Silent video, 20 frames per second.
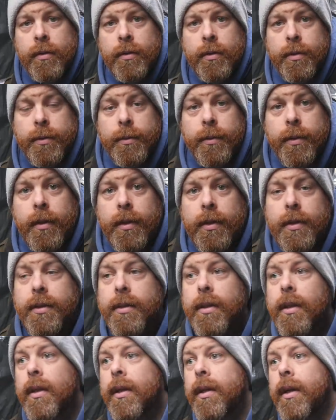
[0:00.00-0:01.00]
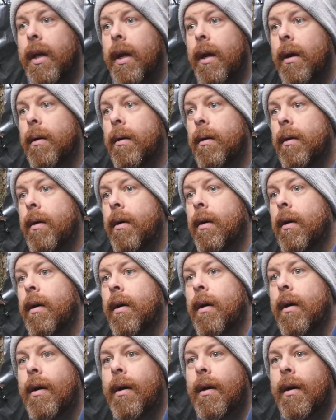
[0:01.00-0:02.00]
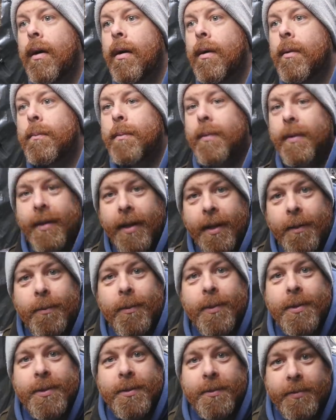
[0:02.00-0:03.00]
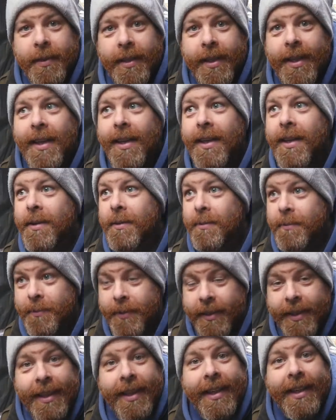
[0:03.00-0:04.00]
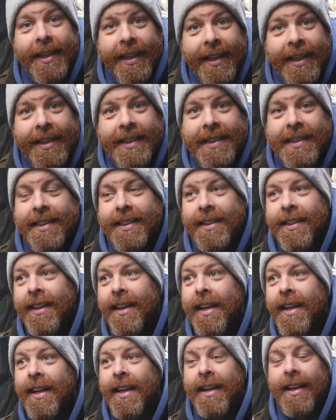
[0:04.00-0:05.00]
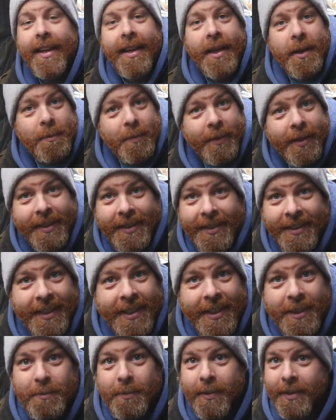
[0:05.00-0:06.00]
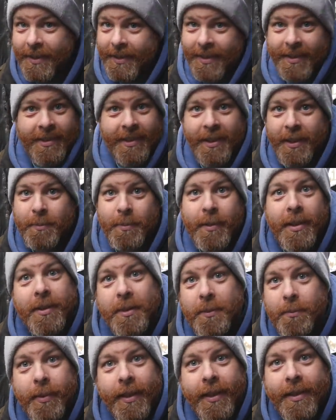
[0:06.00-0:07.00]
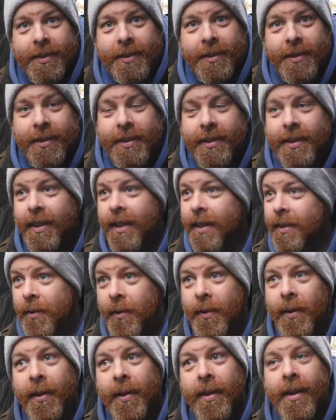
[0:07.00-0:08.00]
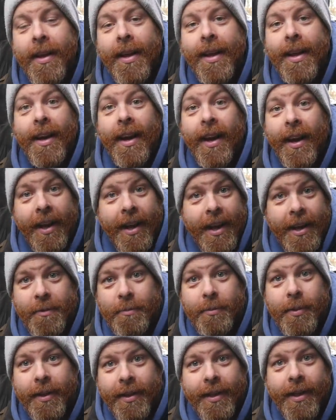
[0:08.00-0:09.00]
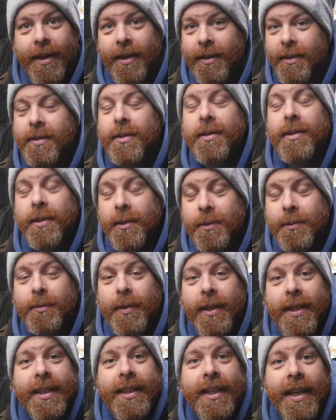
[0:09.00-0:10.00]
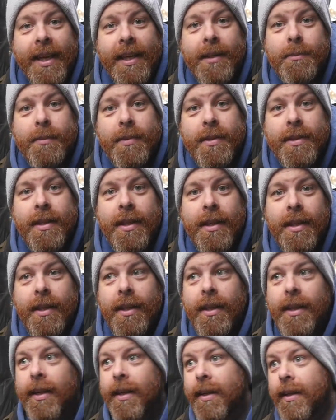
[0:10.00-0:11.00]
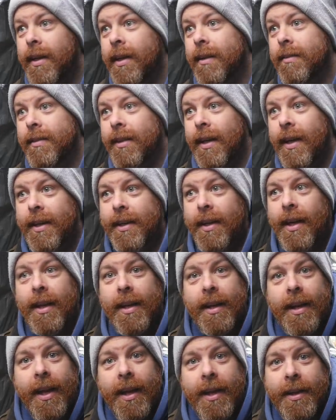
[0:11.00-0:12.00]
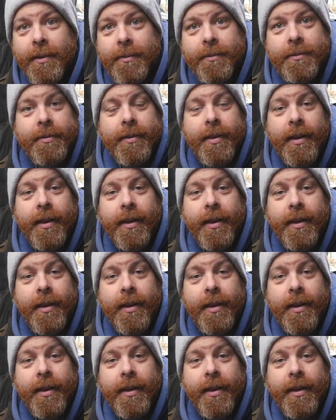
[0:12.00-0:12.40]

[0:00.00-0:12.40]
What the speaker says: Squirrel is gone now, but that was really, really nice, and my excitement is not about the pictures at all. I have been here so many times, and I've got a lot of